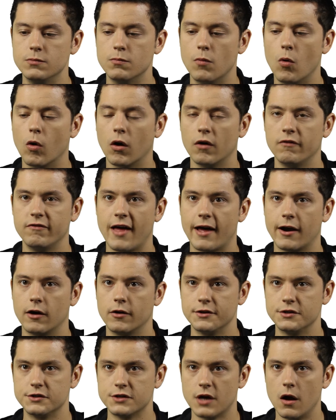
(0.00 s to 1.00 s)
more of that on
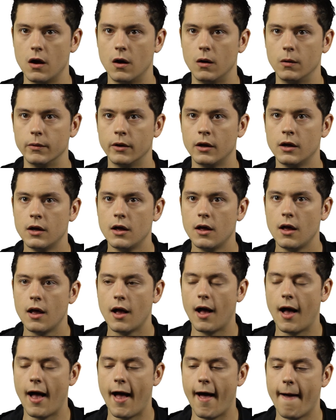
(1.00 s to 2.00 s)
his own.
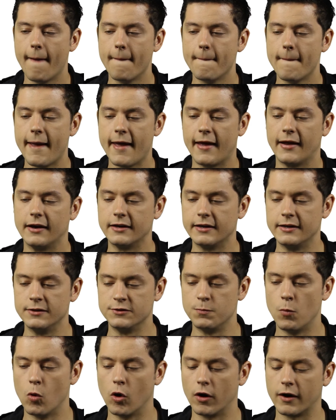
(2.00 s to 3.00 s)
And is
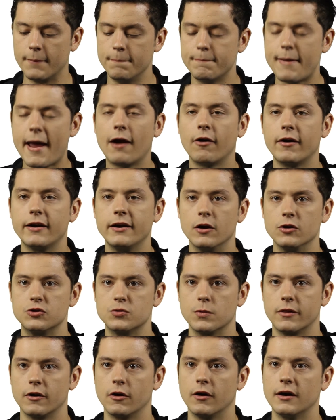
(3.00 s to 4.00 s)
more comparing notes
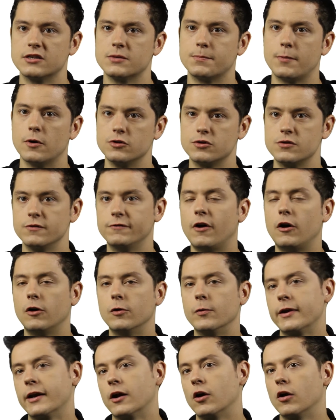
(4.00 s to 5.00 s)
with her as opposed to
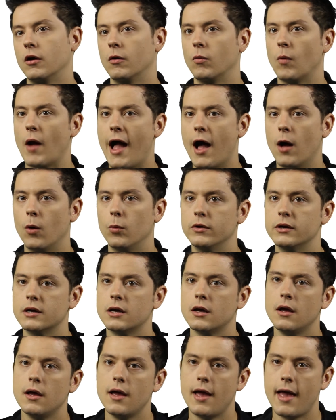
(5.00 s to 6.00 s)
following her around
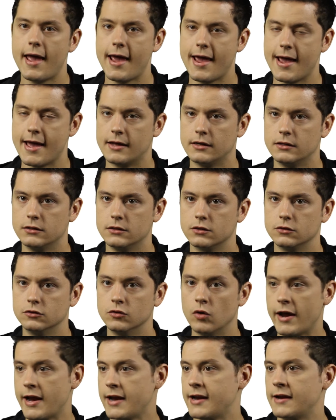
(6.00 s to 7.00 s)
and
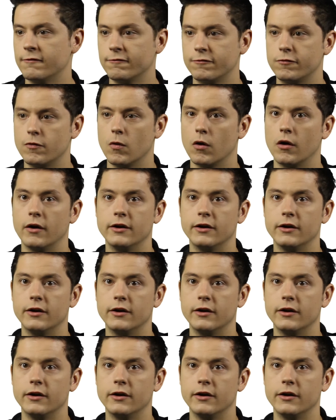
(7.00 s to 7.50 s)
waiting for